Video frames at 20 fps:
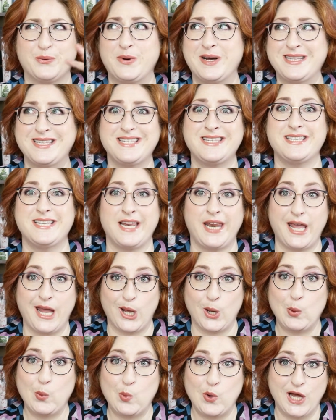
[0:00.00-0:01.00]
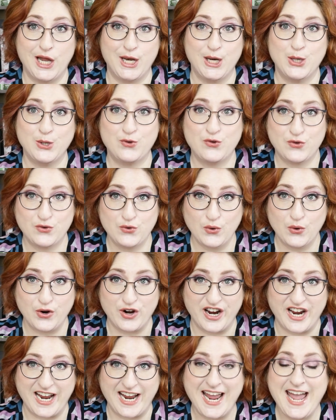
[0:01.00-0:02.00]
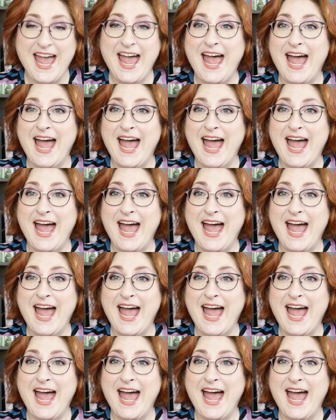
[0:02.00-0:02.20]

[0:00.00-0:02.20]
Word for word: One City, One Story,